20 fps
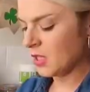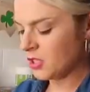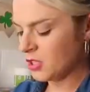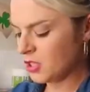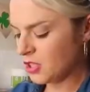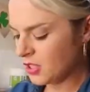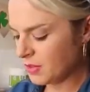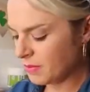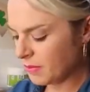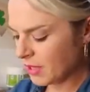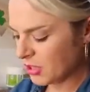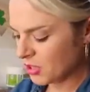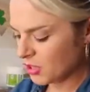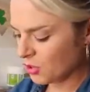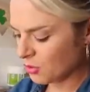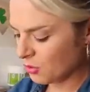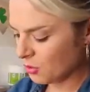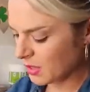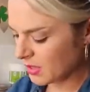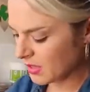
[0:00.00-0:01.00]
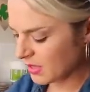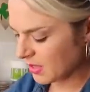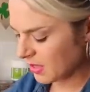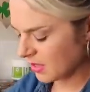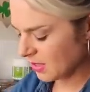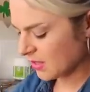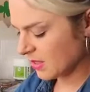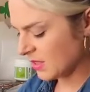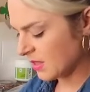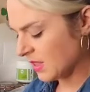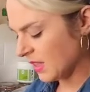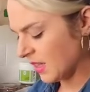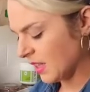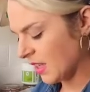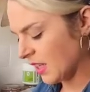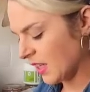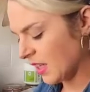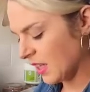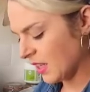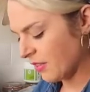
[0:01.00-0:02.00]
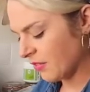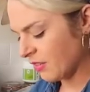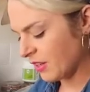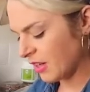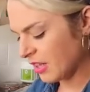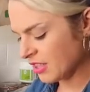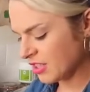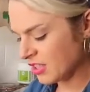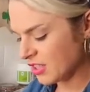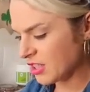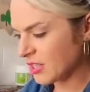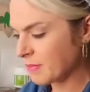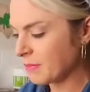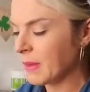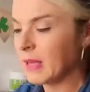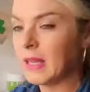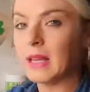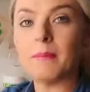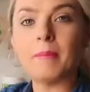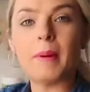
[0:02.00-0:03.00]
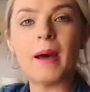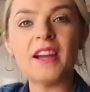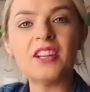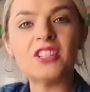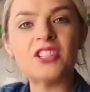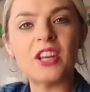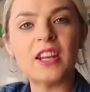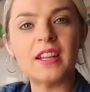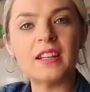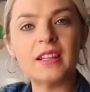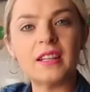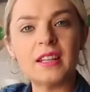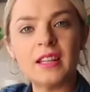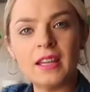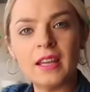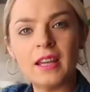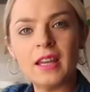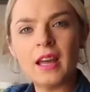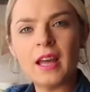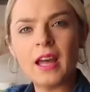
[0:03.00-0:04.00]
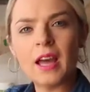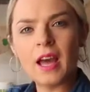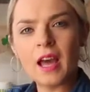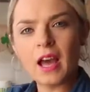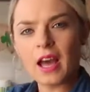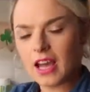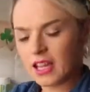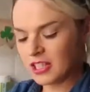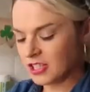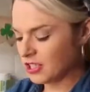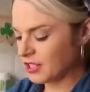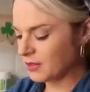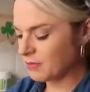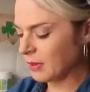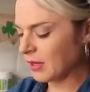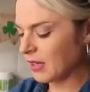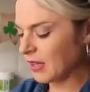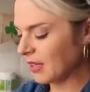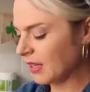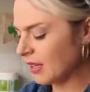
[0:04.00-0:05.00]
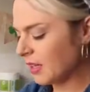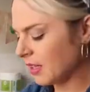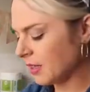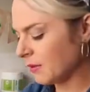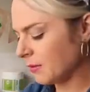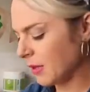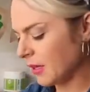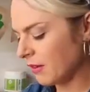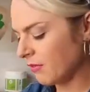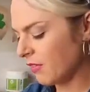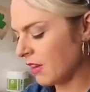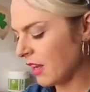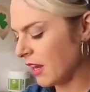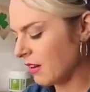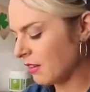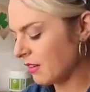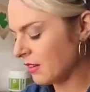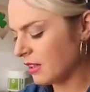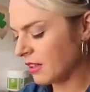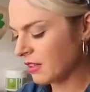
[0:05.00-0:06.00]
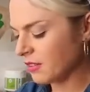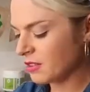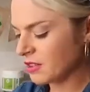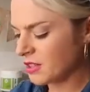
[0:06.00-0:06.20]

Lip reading: Just make sure it's not sticking. If it is, just peel it back gently and just put a little bit of flour on the other